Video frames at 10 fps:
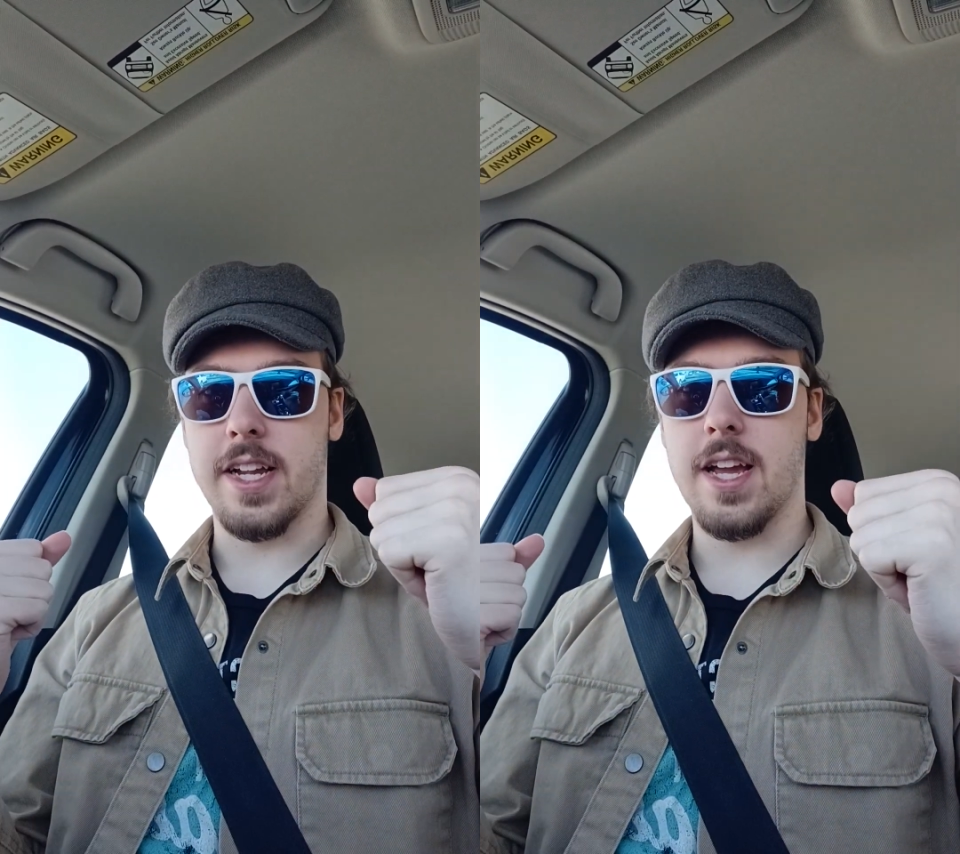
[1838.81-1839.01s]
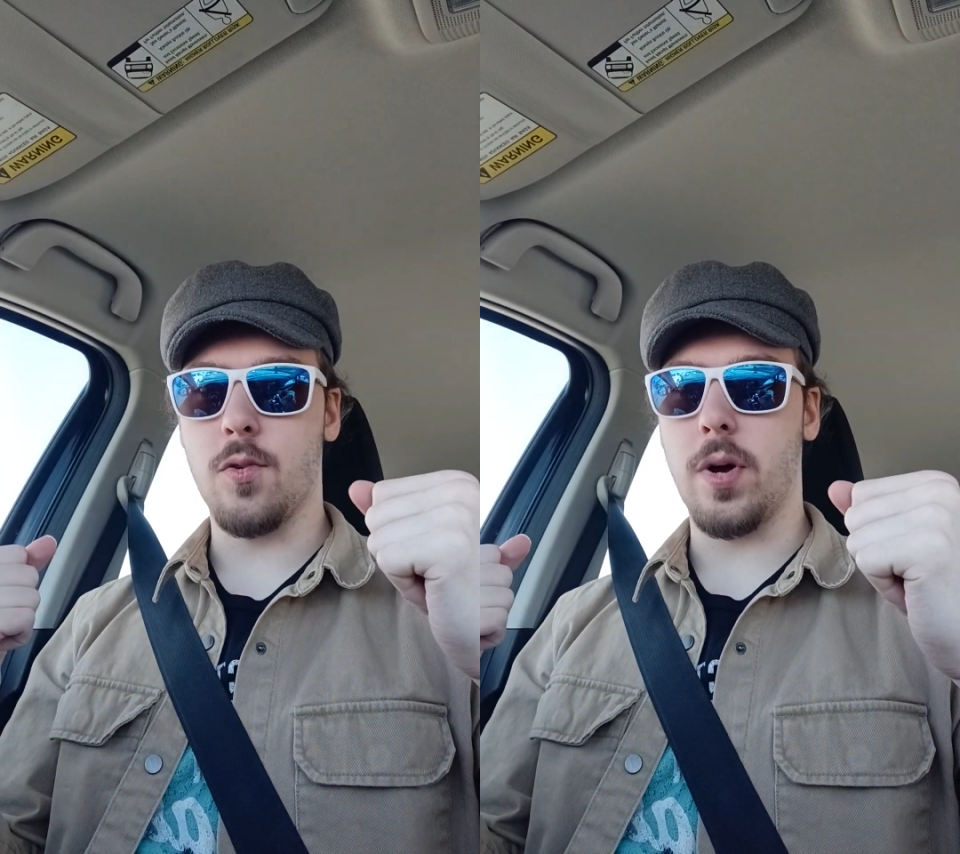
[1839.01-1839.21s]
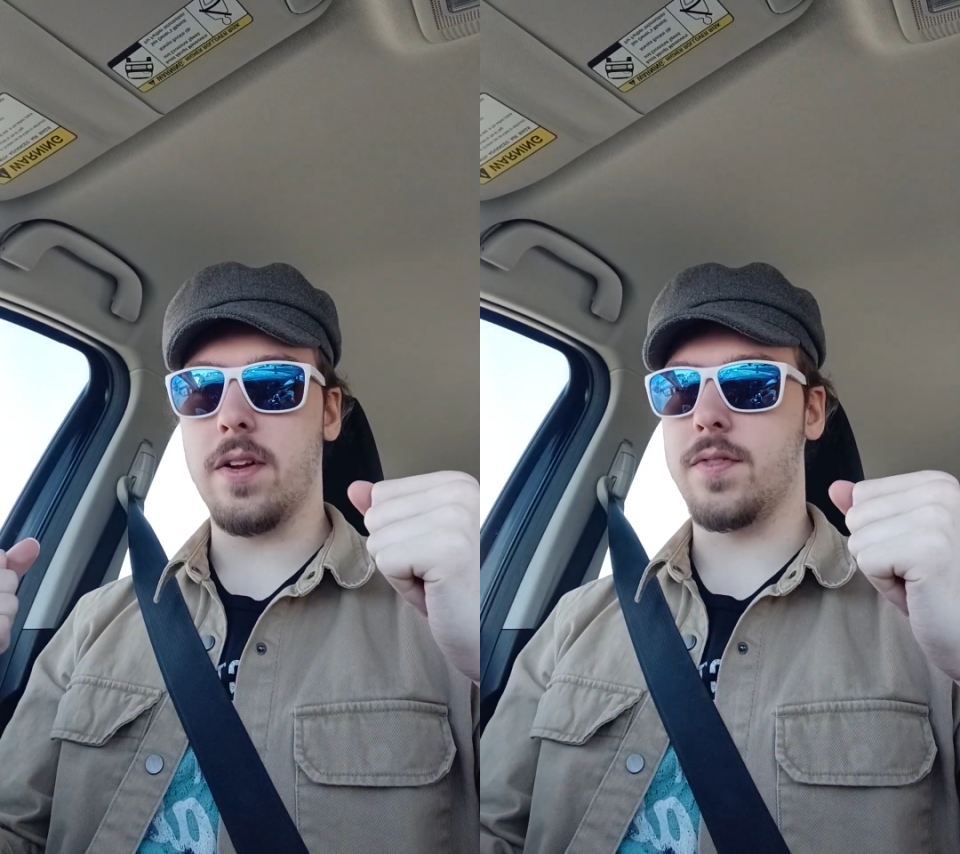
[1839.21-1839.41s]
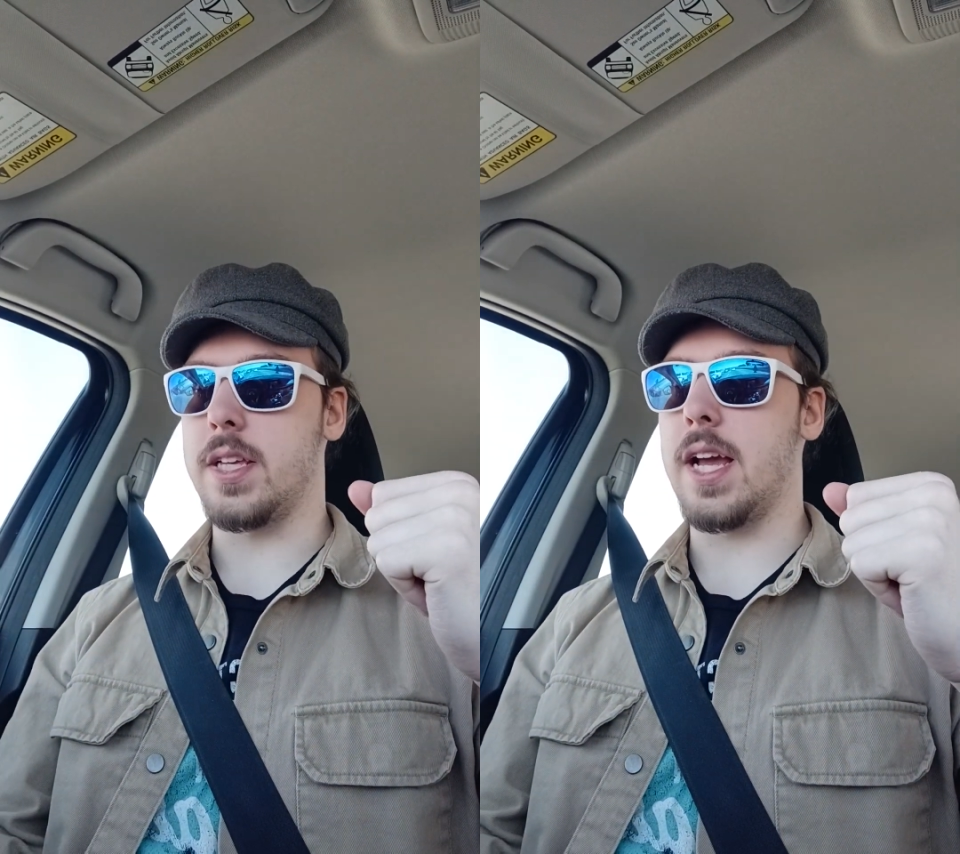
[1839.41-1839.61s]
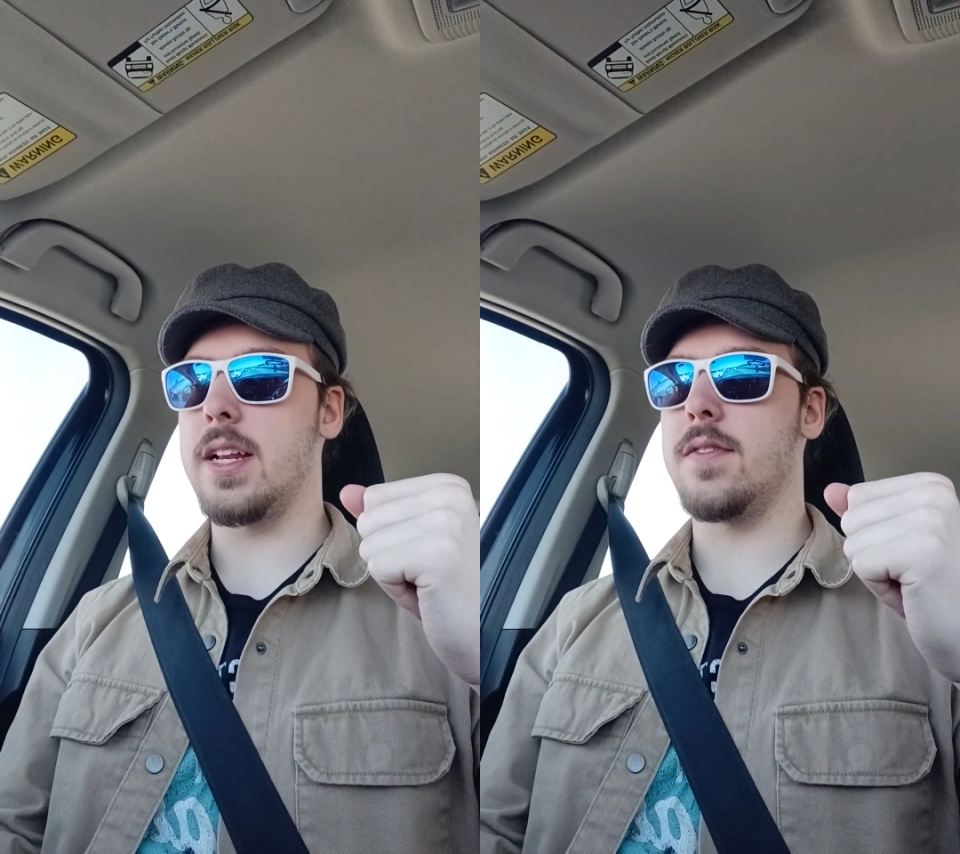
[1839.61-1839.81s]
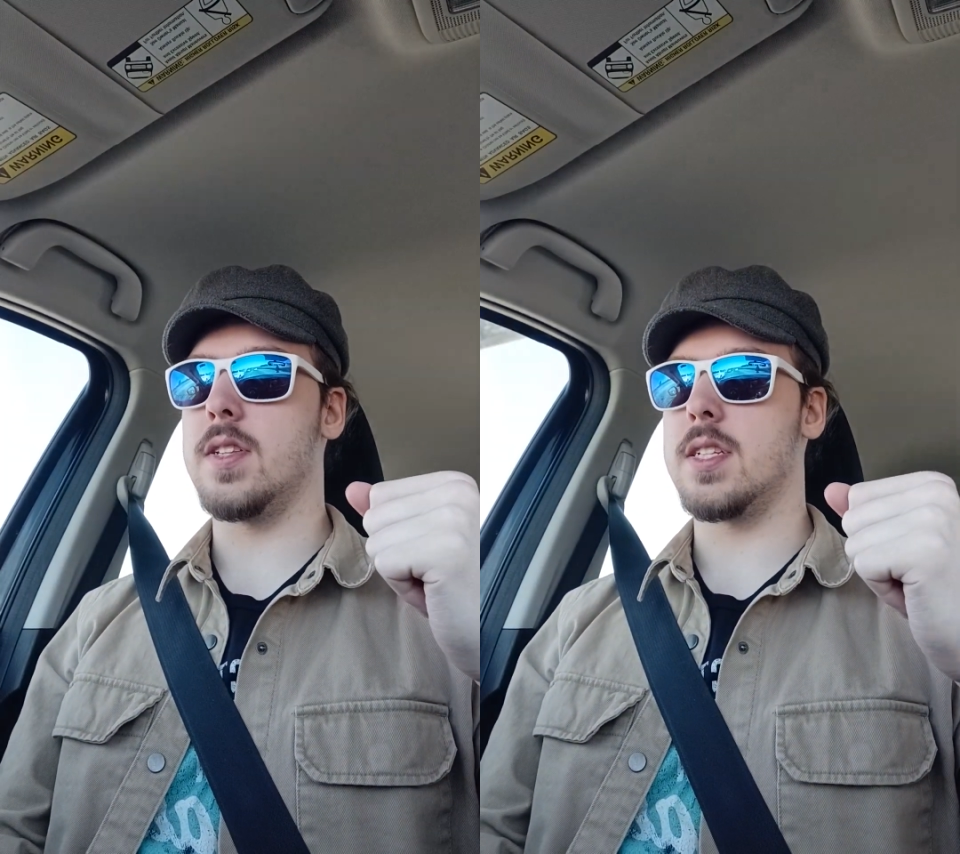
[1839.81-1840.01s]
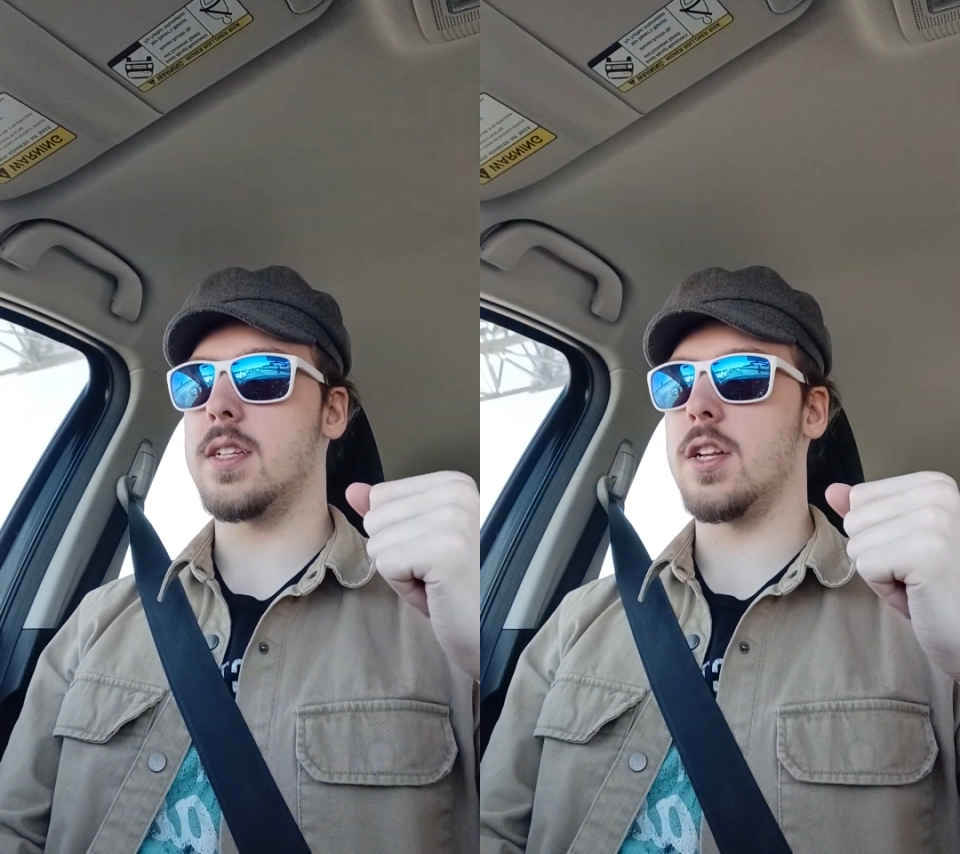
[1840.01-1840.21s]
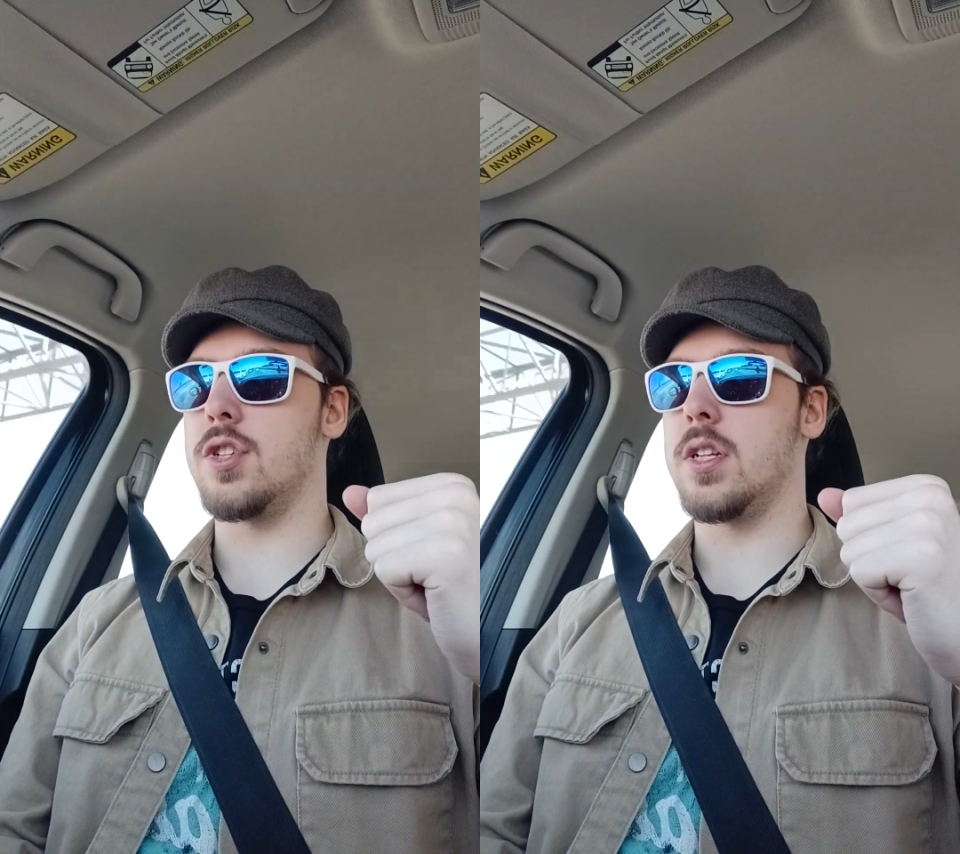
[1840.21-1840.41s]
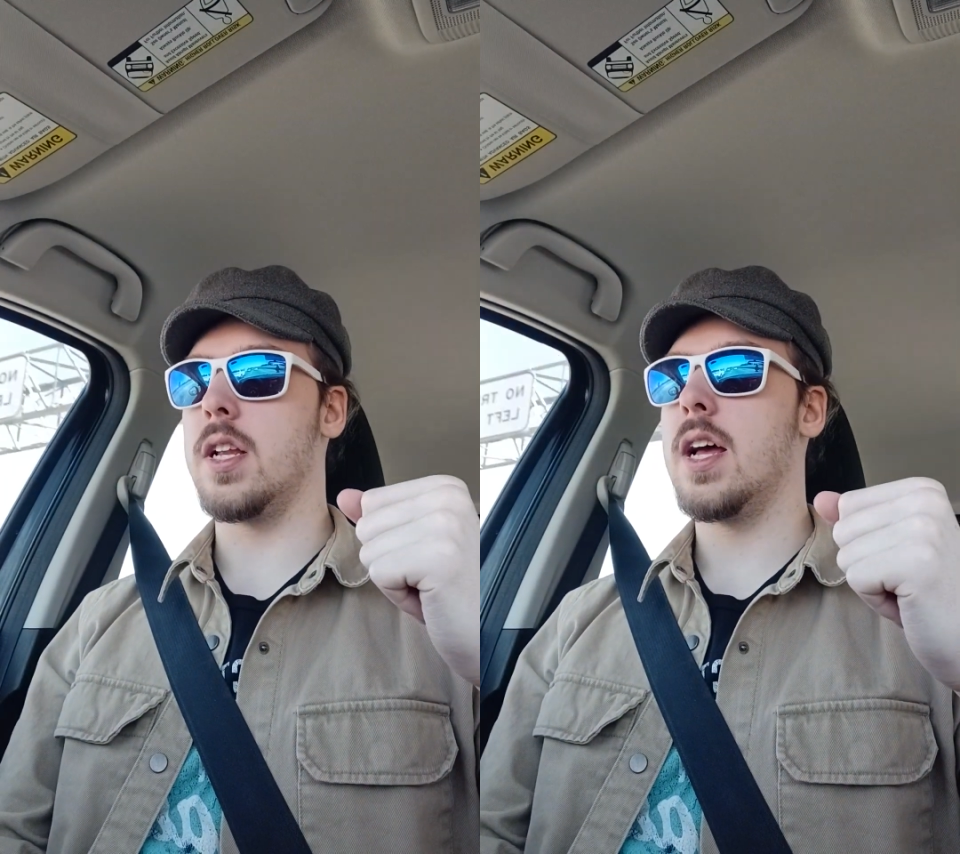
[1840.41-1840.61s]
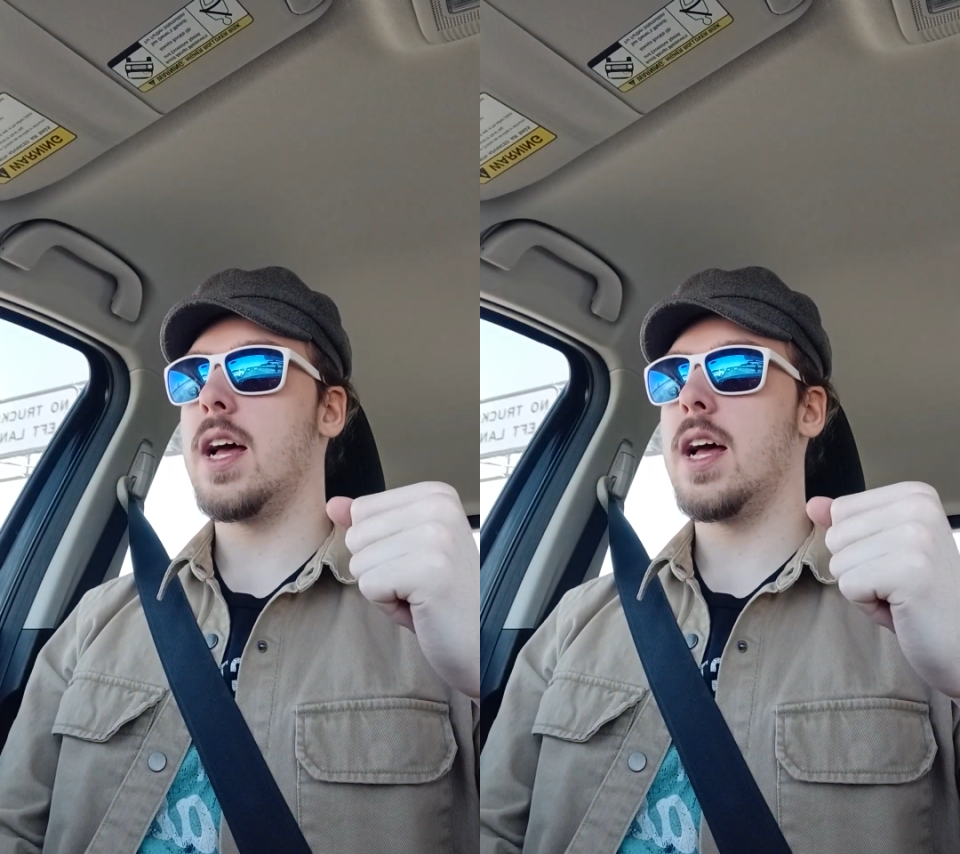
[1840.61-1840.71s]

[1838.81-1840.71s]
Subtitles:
can't wait for the end of this dungeon.